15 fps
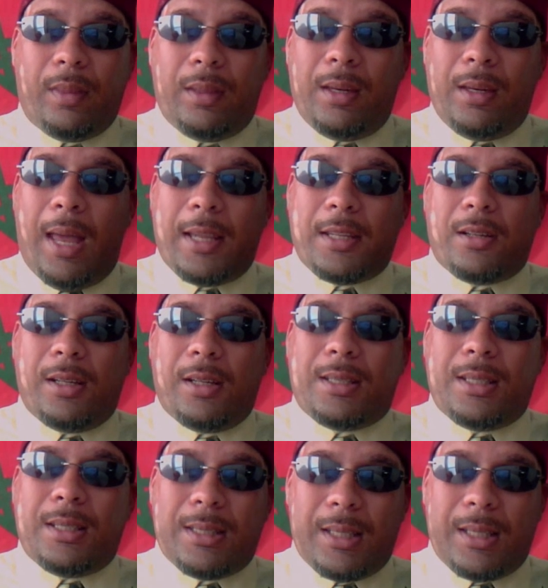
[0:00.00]
the
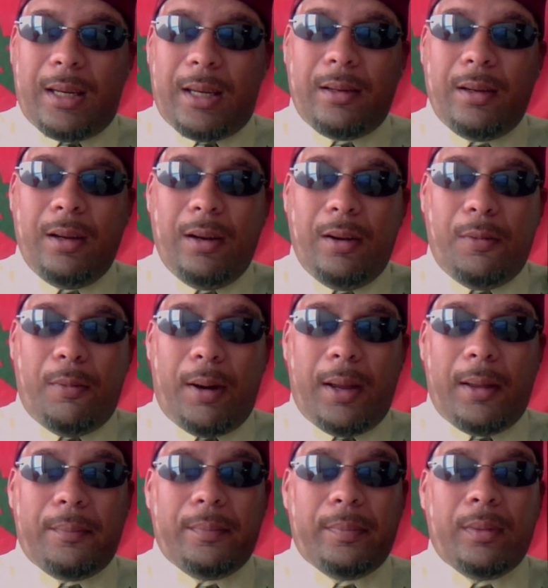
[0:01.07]
nationalist descent,
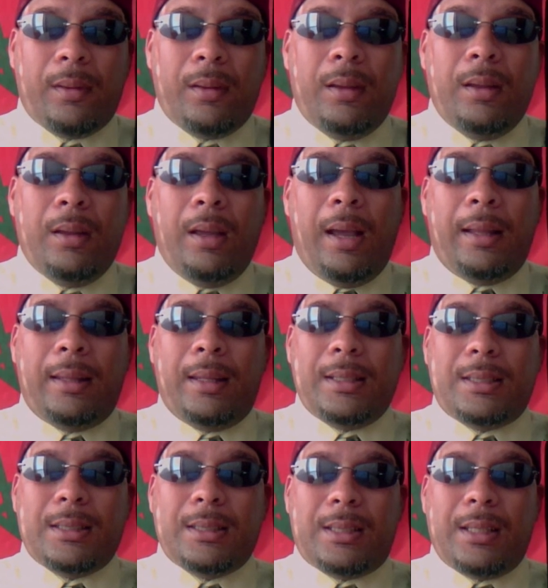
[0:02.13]
right? And
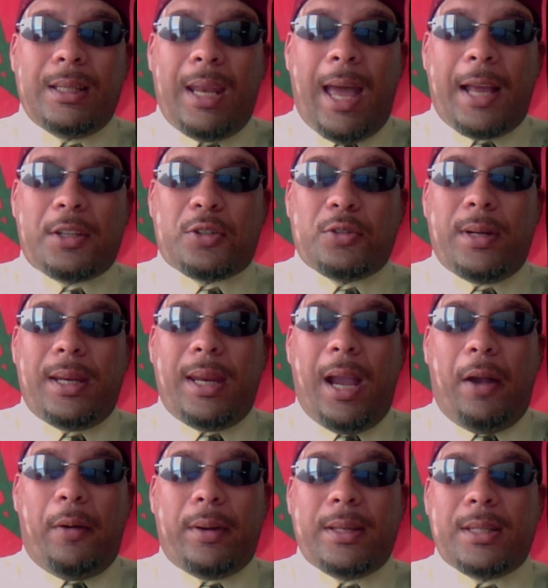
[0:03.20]
this is the natural
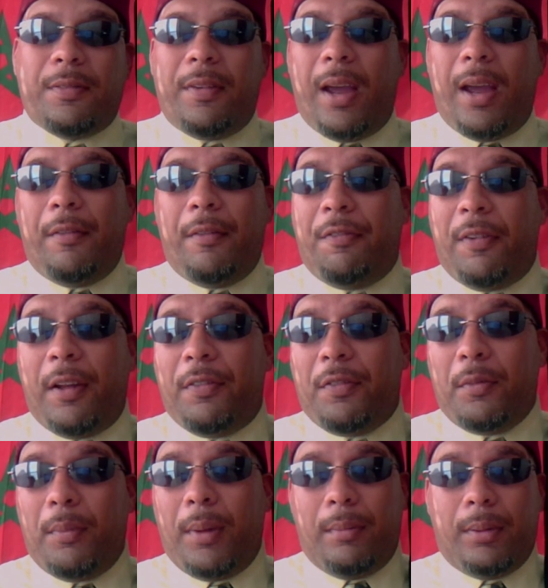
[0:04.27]
inheritance of every
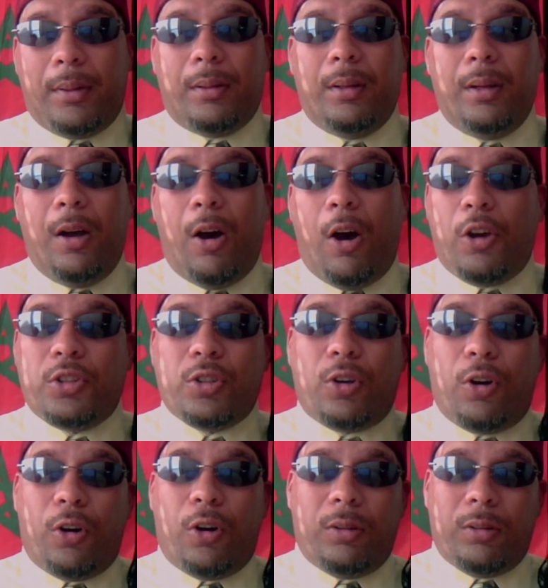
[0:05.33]
faithful member, also
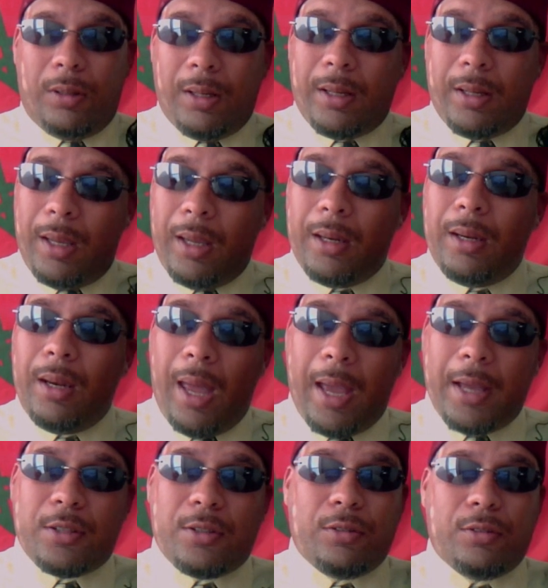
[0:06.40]
called, again,
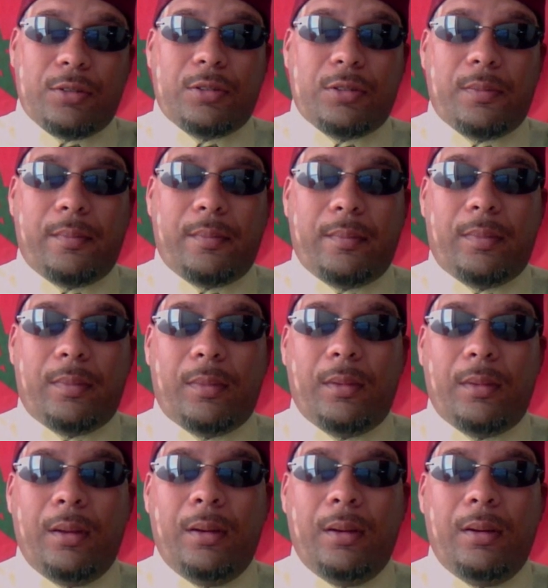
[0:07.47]
nationals,
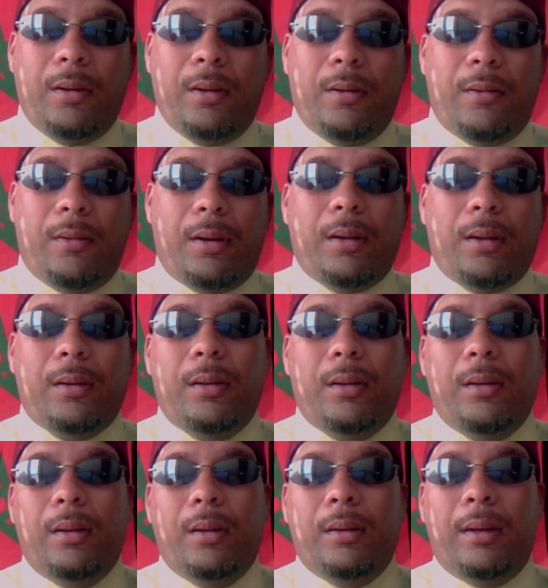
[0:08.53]
right?
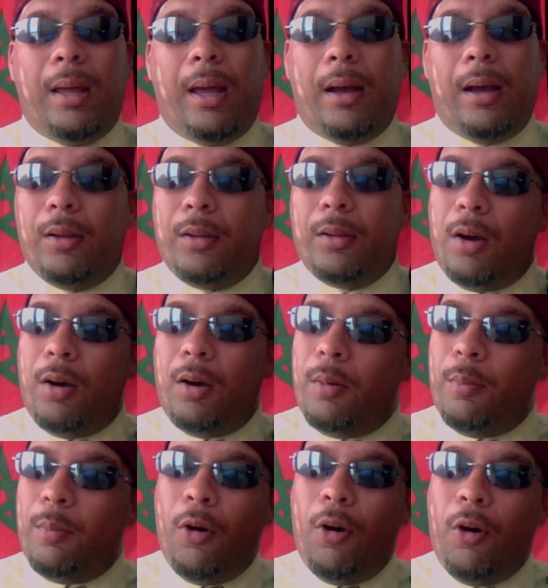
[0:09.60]
Now,
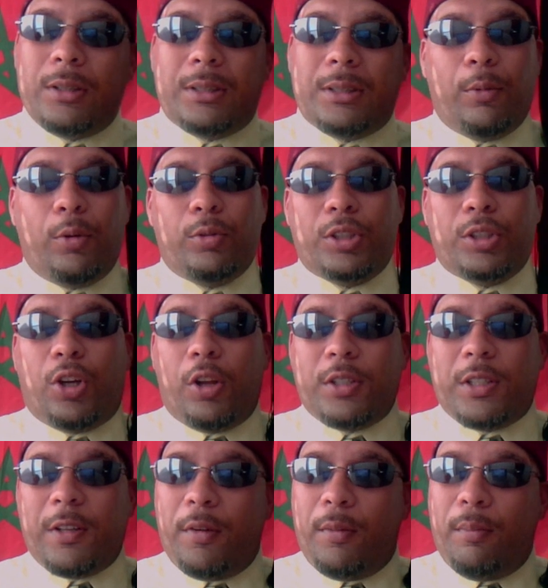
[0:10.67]
a Moor, someone who just
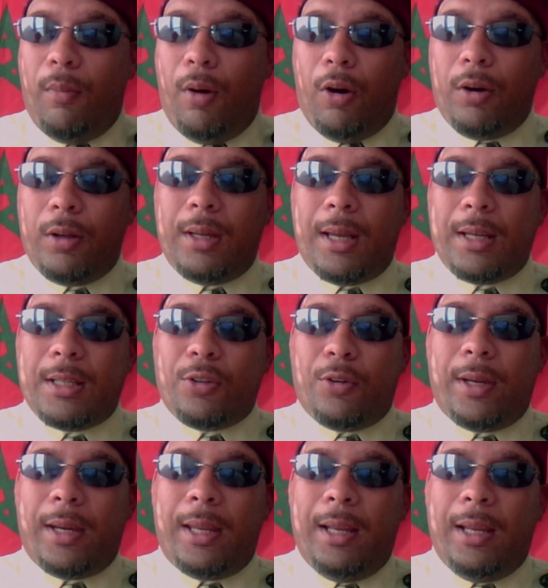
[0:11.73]
calls himself a Moor, not
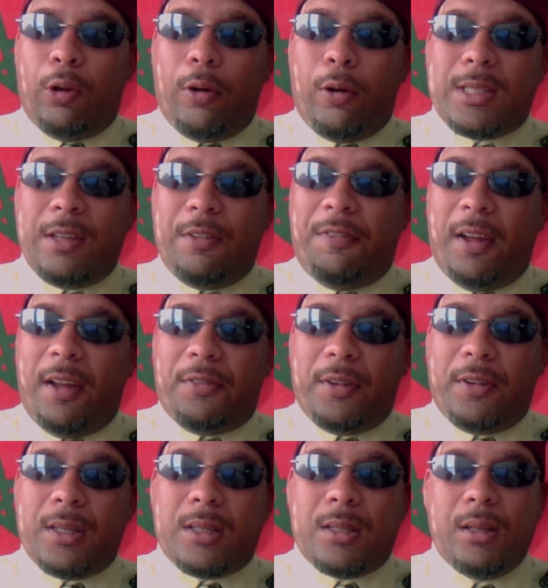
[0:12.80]
showing any loyalty,
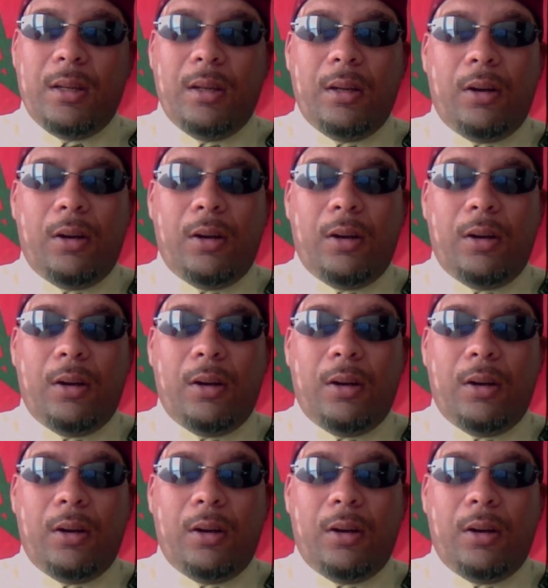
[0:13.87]
faithfulness,